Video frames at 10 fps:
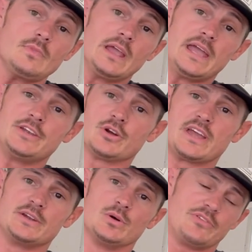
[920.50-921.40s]
in your
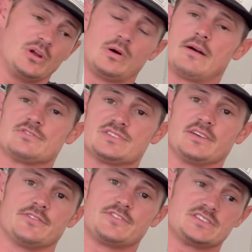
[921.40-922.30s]
kennel if you don't have a
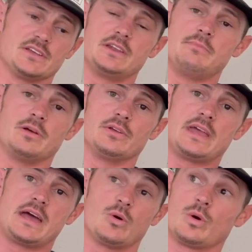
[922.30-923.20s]
facility built
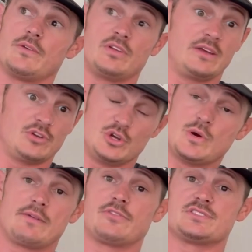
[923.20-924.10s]
yet, or even if you do
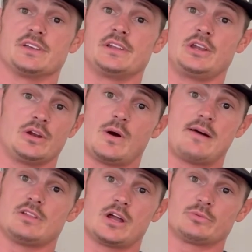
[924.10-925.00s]
have a facility and you don't have
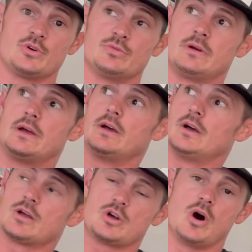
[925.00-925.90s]
a lot of room,
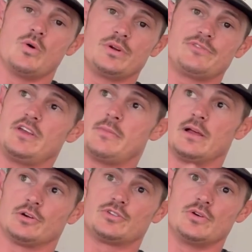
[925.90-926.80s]
co-own a
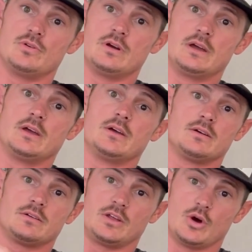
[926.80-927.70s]
female or two,
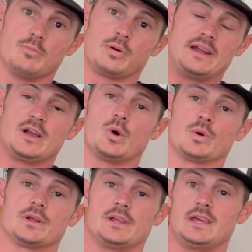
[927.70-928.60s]
you know, breed
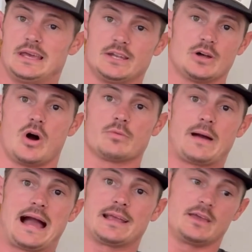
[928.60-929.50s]
accordingly, get a dog
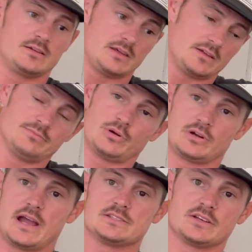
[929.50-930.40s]
back and
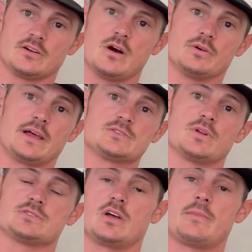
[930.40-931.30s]
progress and grow. And that's what
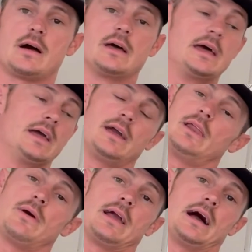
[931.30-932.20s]
it's all about.
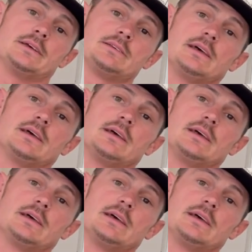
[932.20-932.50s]
Anyway, guys,